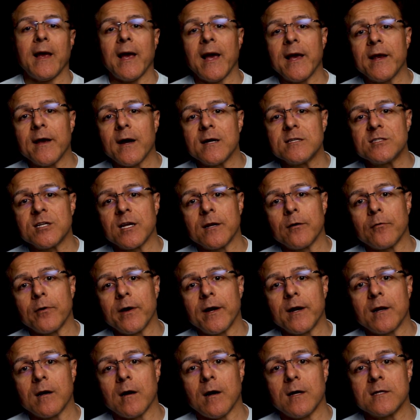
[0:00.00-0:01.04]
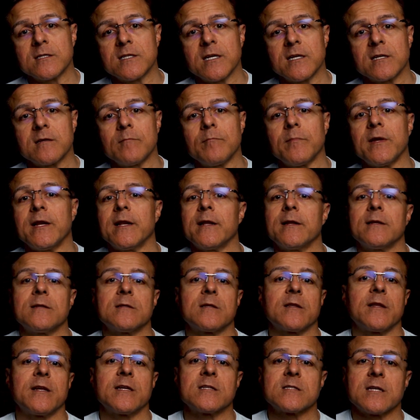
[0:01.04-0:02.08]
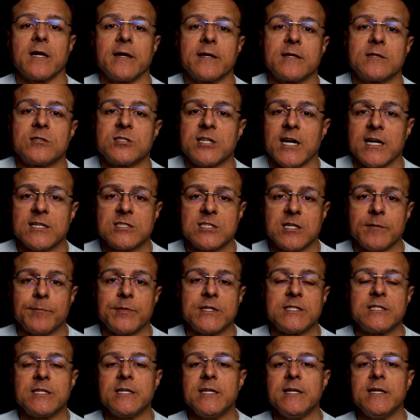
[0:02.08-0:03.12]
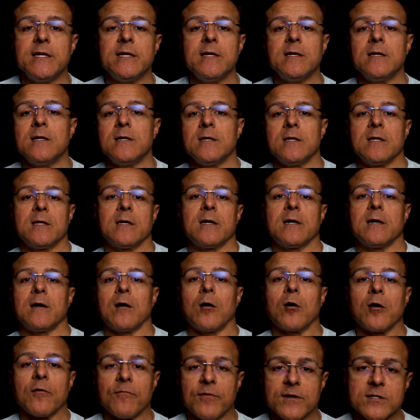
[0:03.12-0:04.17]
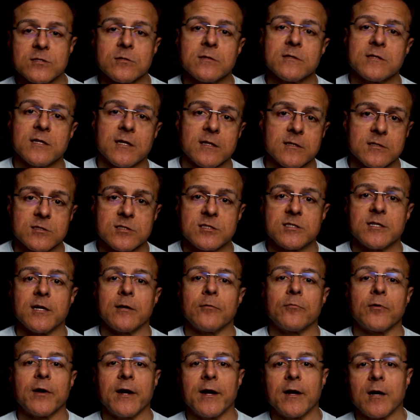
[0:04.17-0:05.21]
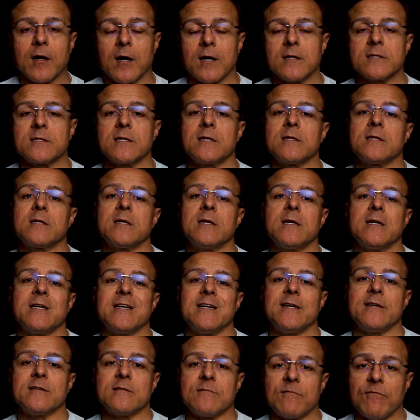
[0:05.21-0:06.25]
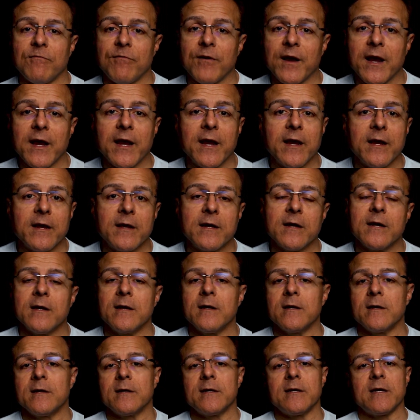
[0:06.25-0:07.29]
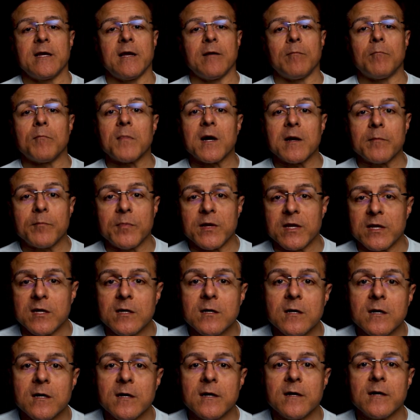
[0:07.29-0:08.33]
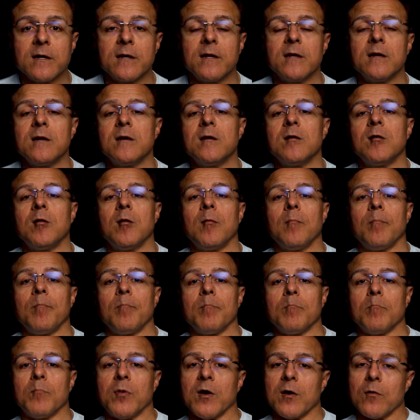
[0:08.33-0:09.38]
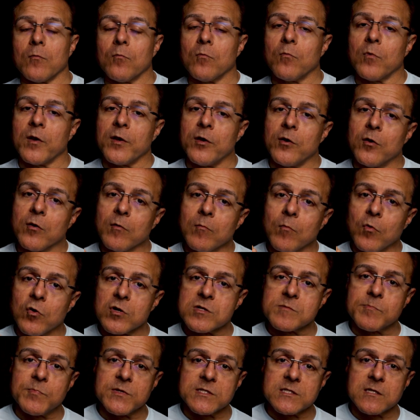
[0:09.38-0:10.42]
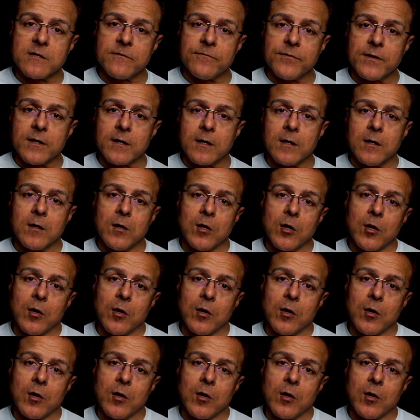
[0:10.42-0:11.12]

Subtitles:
AI-generated content, meaning things like ChatGPT, artificial intelligence-generated content, is vague. It might be good, but when you're more specific,